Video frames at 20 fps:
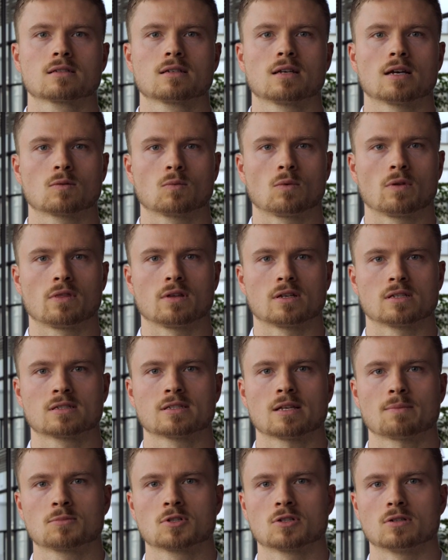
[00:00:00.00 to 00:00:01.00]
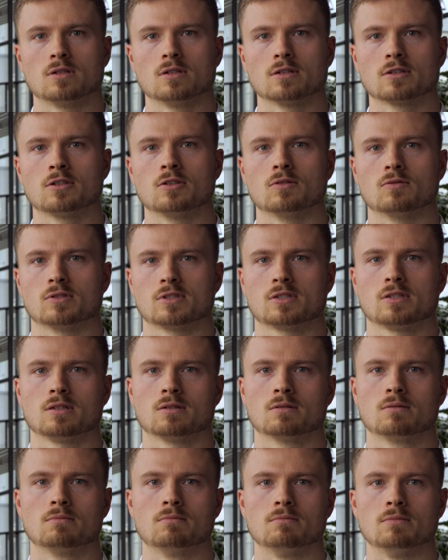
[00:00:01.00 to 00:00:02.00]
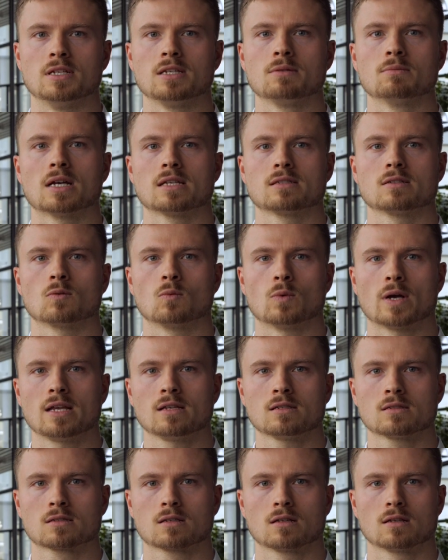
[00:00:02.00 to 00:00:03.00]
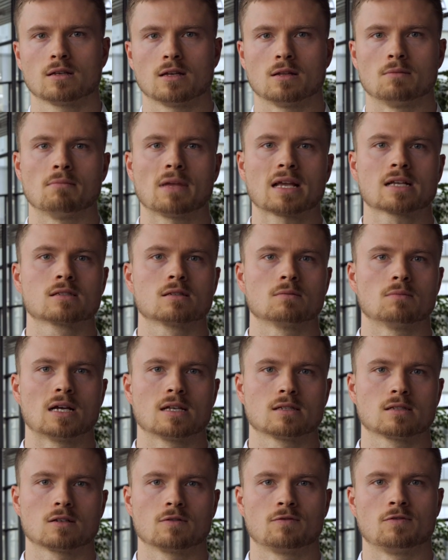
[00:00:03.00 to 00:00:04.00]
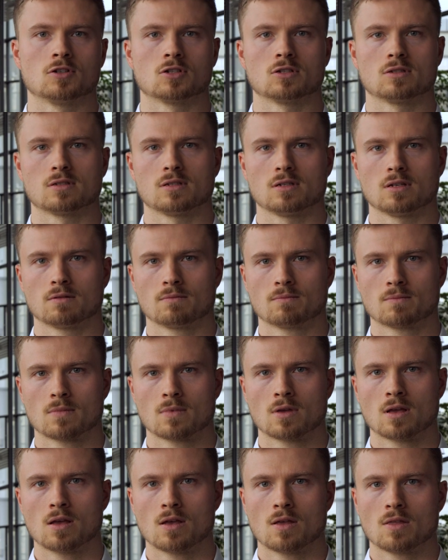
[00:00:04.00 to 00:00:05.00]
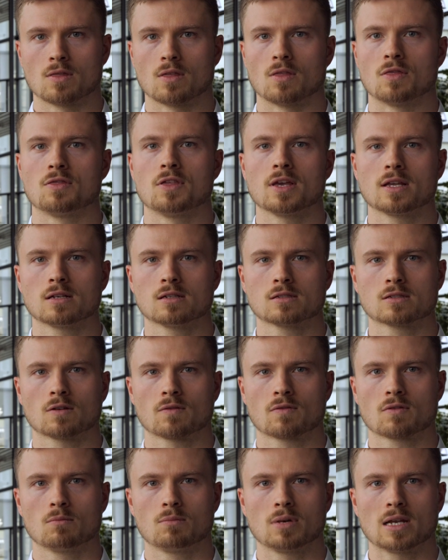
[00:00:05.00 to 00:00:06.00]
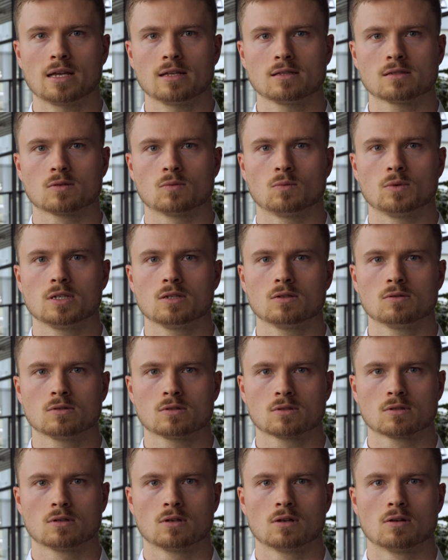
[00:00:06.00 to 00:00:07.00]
cut with exceptional accuracy, minimizing waste and maximizing efficiency. The thickness of the blades we use